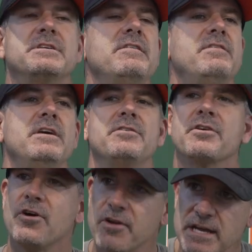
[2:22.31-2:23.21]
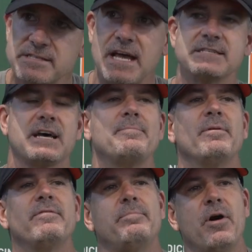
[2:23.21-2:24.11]
TV and you're going against that type
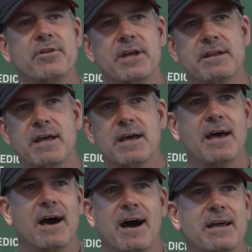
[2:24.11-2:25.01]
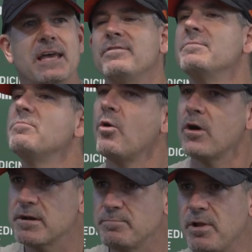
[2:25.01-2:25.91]
of opponent, even
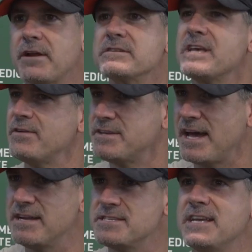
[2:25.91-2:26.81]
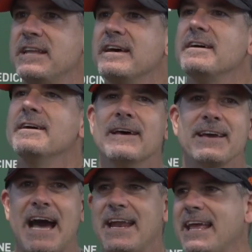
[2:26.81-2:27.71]
more players have a tendency to
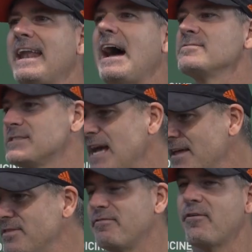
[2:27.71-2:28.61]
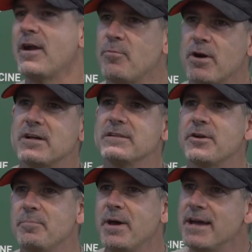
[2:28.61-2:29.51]
kind of get outside the framework a
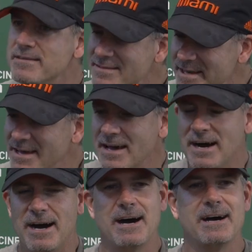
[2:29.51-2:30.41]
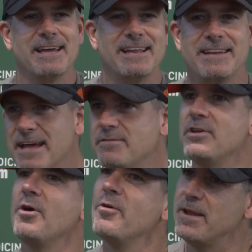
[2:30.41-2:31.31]
little bit
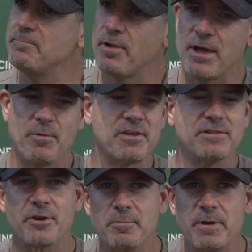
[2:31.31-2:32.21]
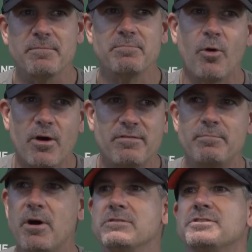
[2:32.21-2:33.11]
and play with a little bit more of
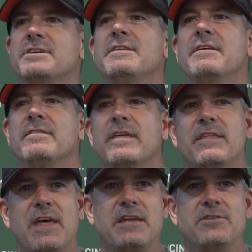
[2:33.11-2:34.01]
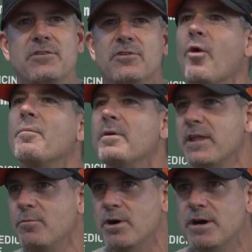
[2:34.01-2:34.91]
emotion than they
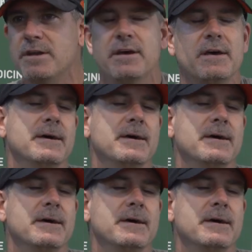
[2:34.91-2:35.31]
normally would.